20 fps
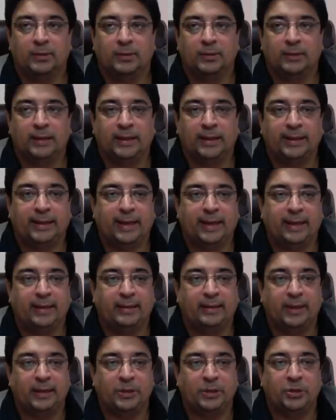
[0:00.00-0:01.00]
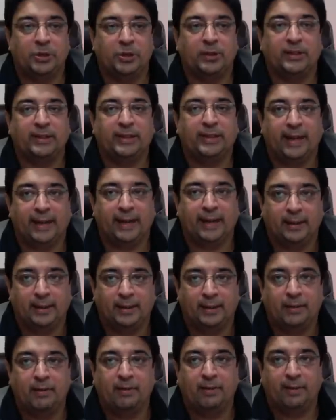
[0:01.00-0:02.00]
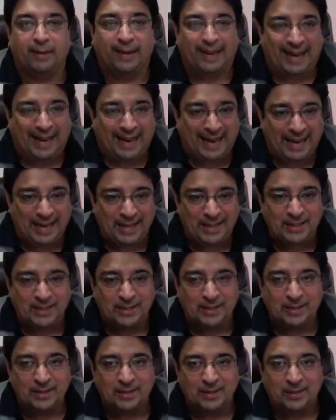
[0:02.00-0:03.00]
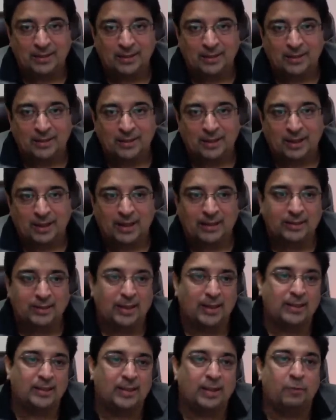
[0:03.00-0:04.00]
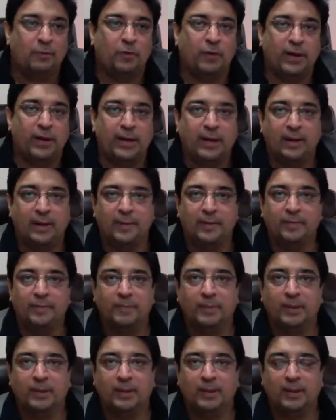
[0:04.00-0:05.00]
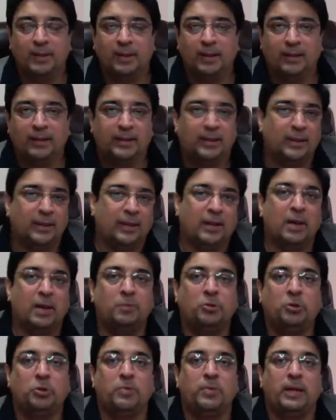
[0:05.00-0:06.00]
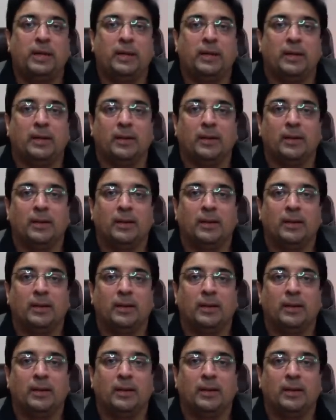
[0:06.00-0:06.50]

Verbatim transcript: their gig does not get ranked. And then they worry. And then they come to me.